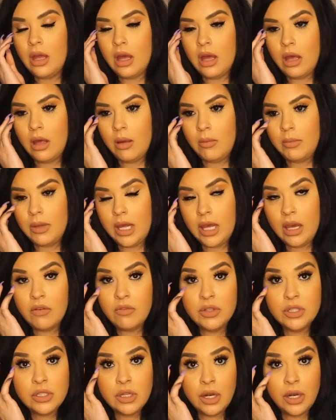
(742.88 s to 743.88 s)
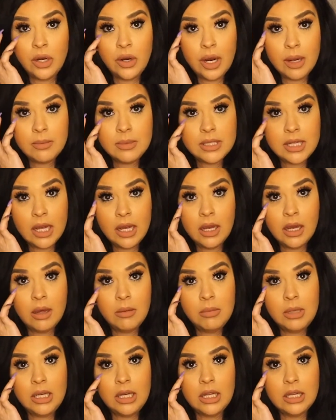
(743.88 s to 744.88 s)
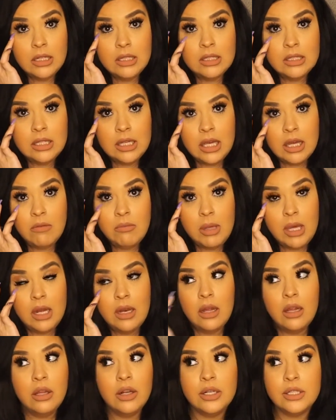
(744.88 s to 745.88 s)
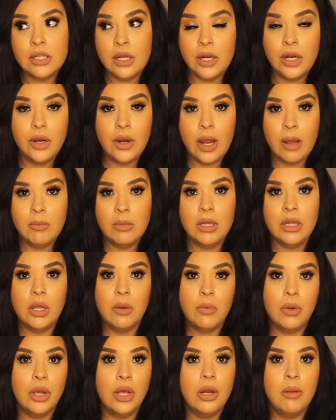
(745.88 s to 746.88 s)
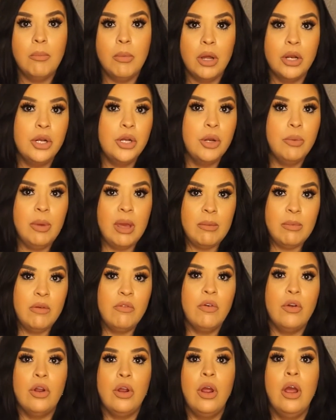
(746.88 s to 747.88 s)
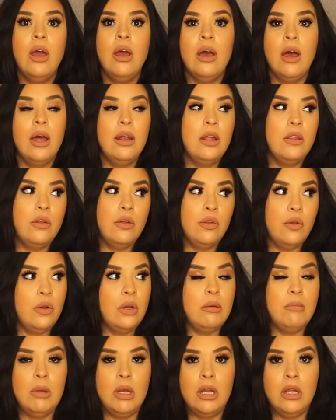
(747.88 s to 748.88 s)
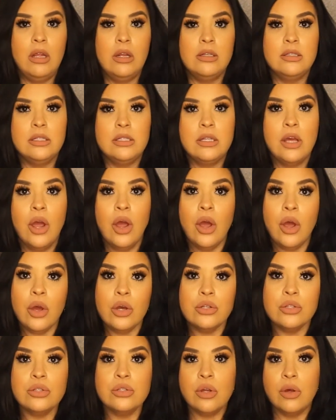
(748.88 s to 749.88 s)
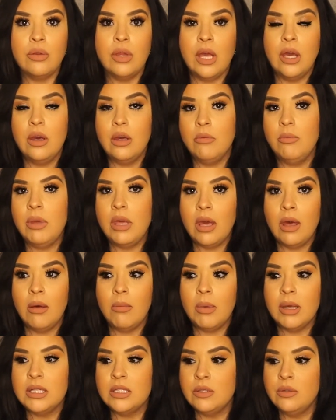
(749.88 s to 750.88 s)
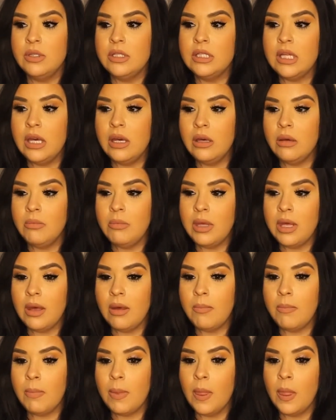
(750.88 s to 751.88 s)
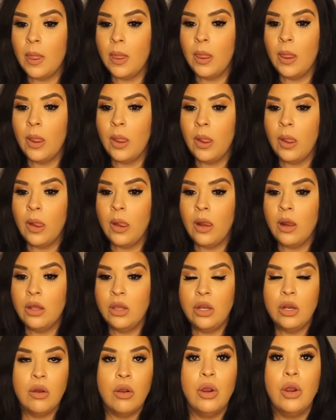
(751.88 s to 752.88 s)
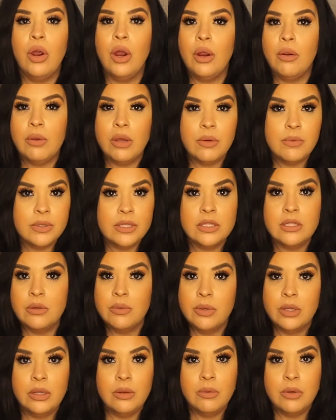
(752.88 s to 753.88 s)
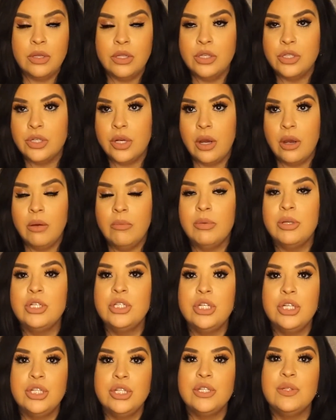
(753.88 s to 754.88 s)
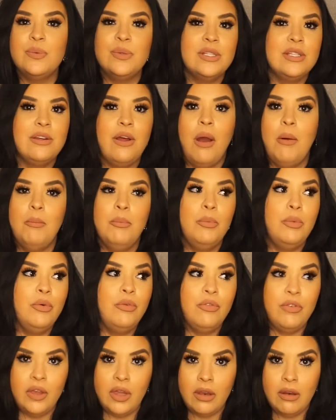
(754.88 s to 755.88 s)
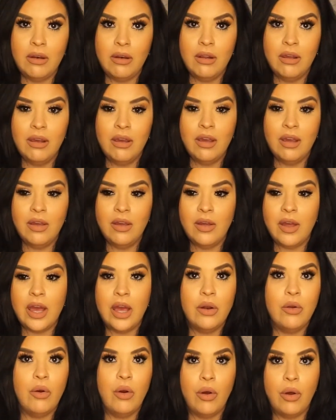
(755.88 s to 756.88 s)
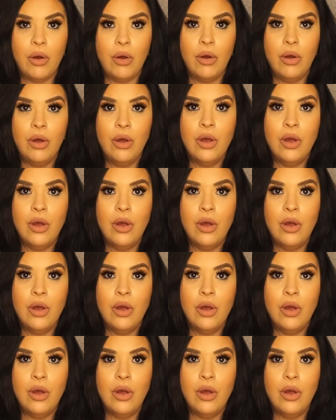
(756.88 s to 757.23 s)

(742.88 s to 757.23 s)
They have a sonogram tech coming in to give me another sonogram that they were gonna monitor baby for another 30 minutes. So they hooked me up. As soon as they hooked me up, you know, her heart rate was still really strong, but she just was not moving at all.